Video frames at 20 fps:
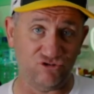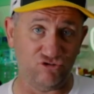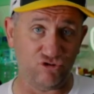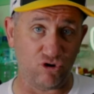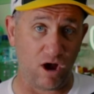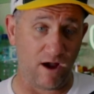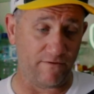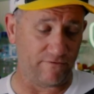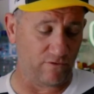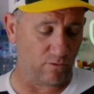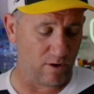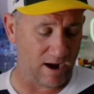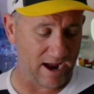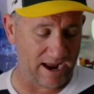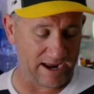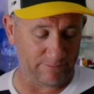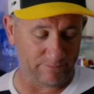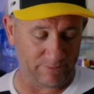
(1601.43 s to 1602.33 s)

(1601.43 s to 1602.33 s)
drive away,